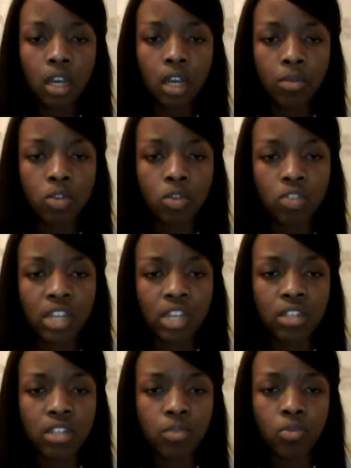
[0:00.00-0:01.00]
During the
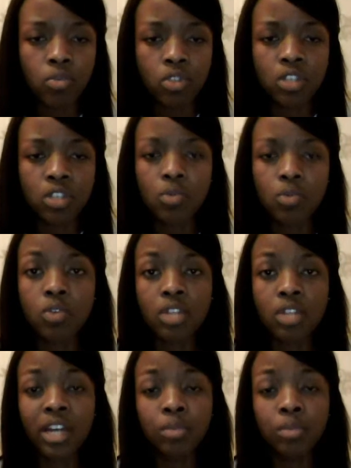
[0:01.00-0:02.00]
editing process, we
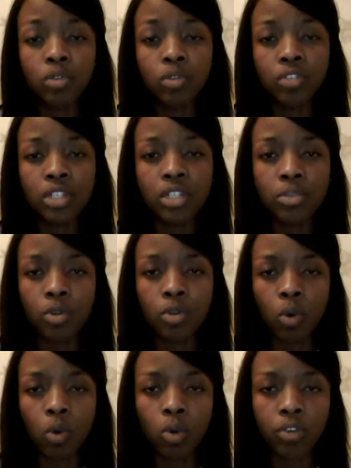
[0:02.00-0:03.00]
used iMovie to
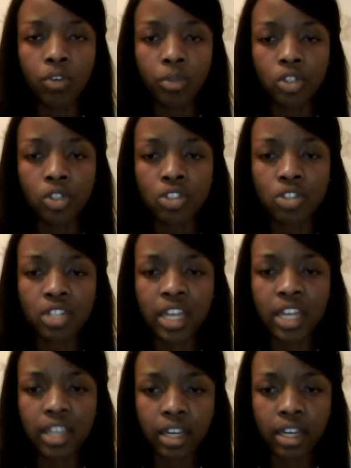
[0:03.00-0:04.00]
put all of our shots
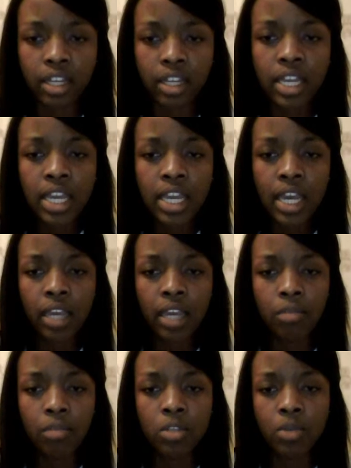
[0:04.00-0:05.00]
together,
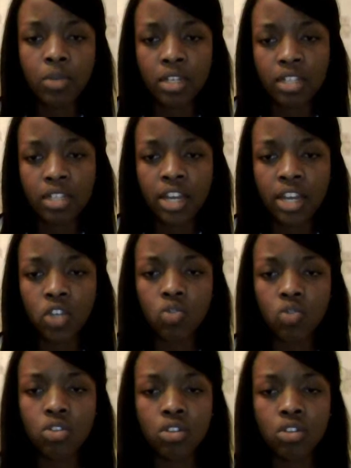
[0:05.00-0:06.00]
as well as
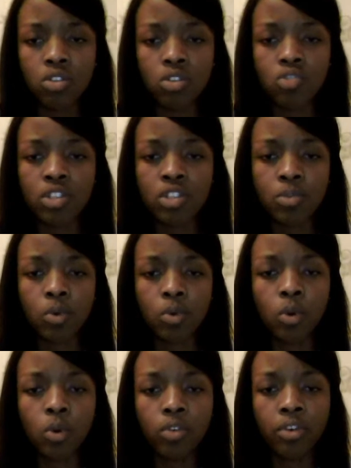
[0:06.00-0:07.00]
iTunes to
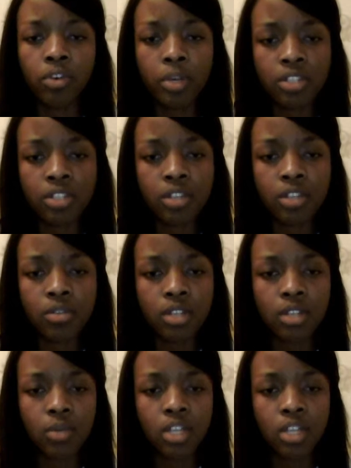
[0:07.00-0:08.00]
transport all of our sounds
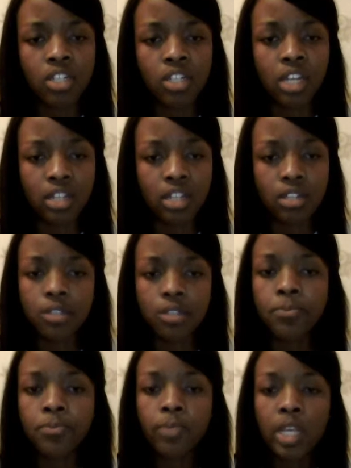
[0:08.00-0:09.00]
that we had collected.
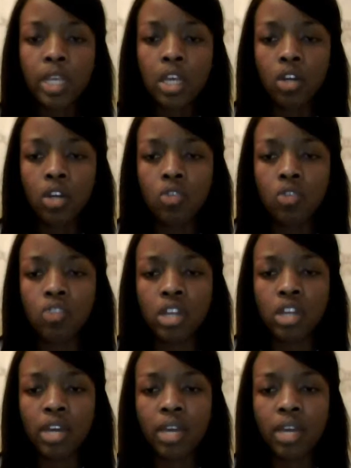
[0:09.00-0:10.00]
In our
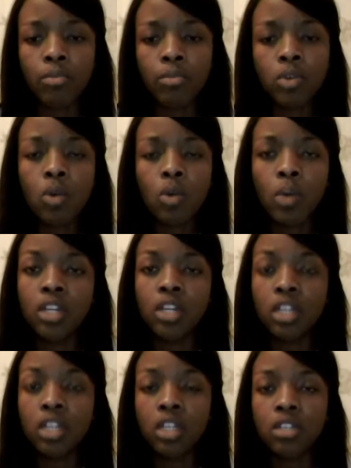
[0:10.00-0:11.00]
trailer, we had
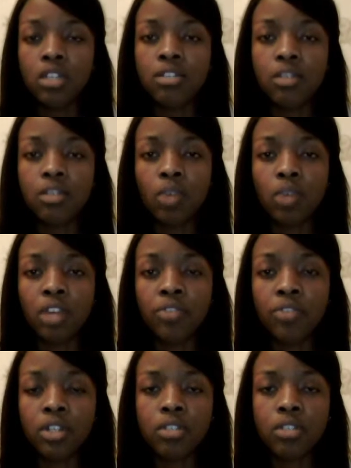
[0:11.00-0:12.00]
a scene where a
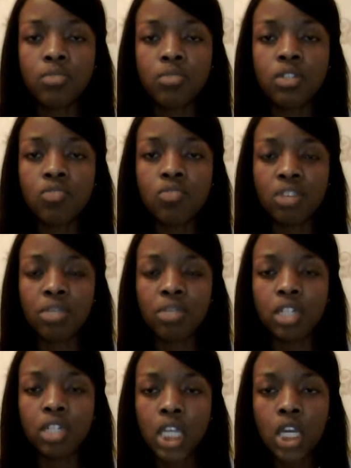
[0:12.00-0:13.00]
victim's
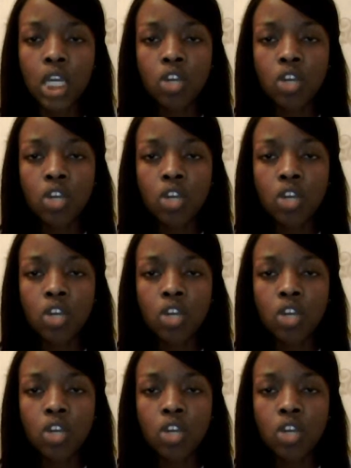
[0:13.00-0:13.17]
screaming.